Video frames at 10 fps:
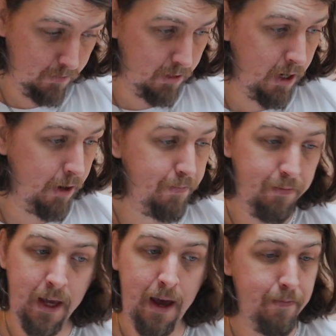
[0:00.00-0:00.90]
So,
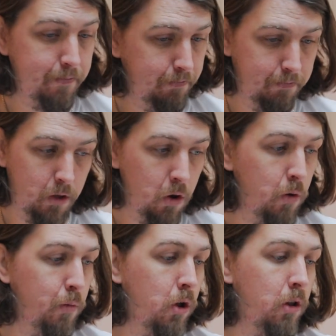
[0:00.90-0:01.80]
yeah,
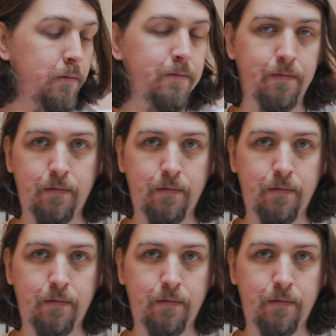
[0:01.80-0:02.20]
Cornwall.